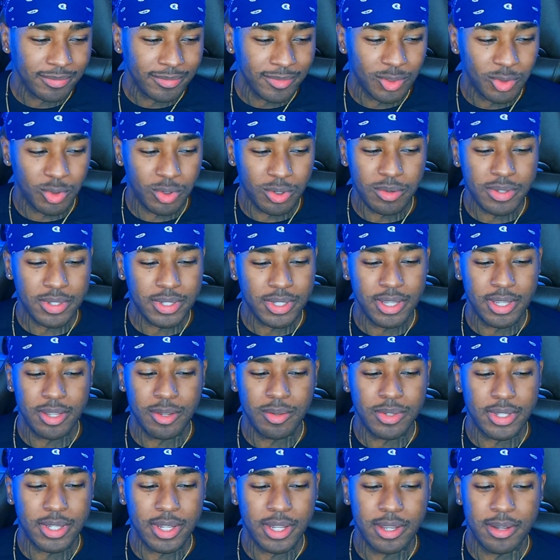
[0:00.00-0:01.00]
Druski,
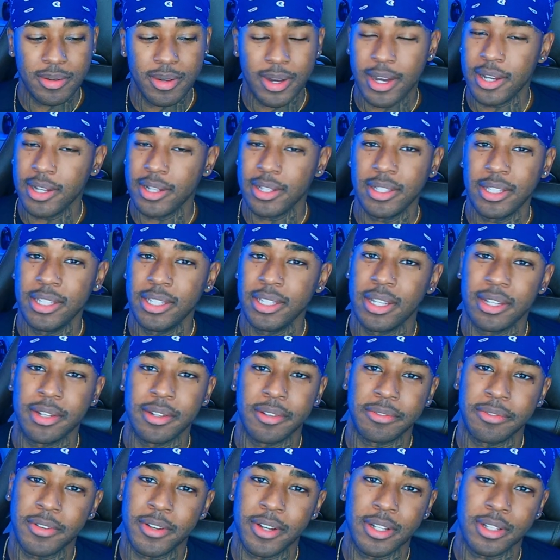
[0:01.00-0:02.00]
you still ugly than
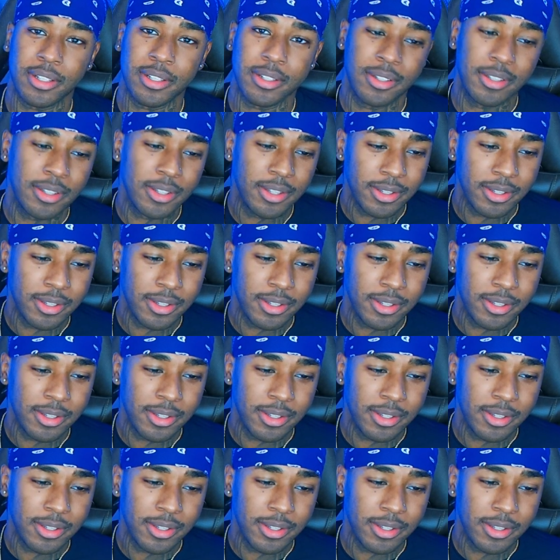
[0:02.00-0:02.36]
a fuck.